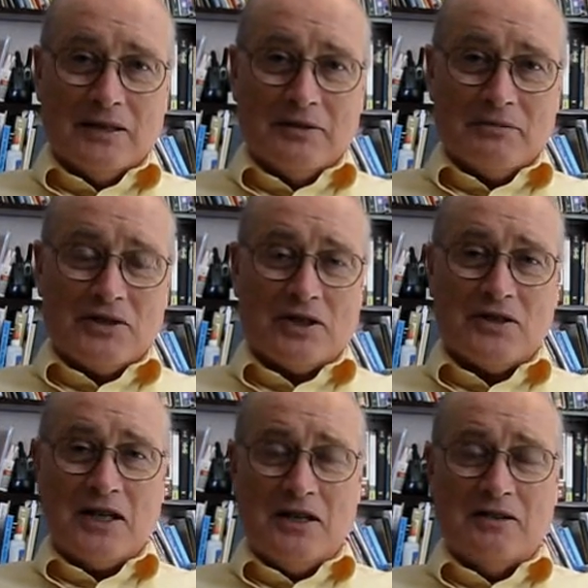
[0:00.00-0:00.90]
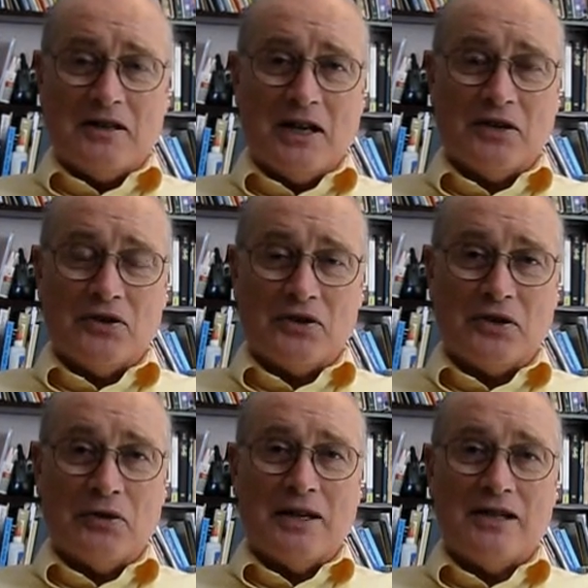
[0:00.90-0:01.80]
succeed in getting your
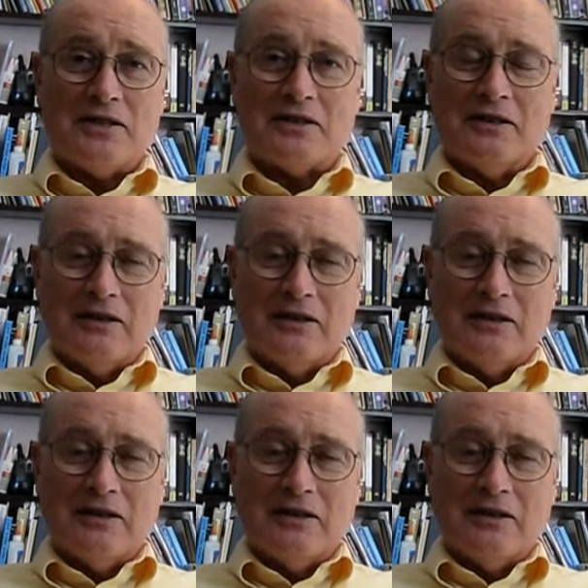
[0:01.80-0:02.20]
degrees,